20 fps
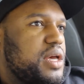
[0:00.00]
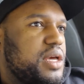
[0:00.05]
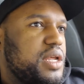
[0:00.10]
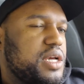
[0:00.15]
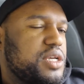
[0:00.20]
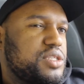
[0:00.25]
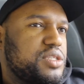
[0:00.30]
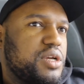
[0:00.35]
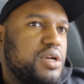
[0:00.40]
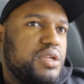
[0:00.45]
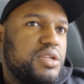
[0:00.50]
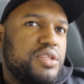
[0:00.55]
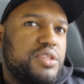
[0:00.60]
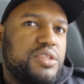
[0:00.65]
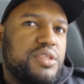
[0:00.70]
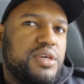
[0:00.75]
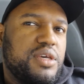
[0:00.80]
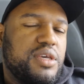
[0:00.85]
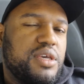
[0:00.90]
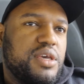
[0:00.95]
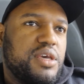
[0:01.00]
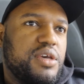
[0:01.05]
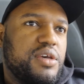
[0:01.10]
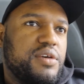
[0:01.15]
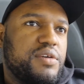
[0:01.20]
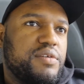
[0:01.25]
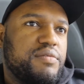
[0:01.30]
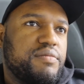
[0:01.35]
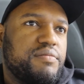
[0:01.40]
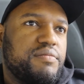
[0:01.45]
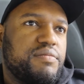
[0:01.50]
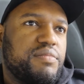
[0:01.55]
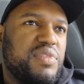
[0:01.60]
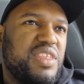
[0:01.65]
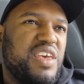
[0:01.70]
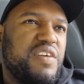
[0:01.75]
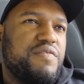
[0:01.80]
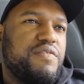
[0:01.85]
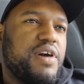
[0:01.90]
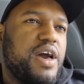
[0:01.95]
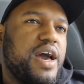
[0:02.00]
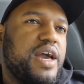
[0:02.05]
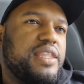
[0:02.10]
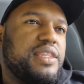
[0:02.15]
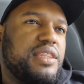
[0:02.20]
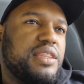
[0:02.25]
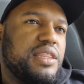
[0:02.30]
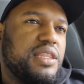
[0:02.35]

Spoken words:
And I started to think, if I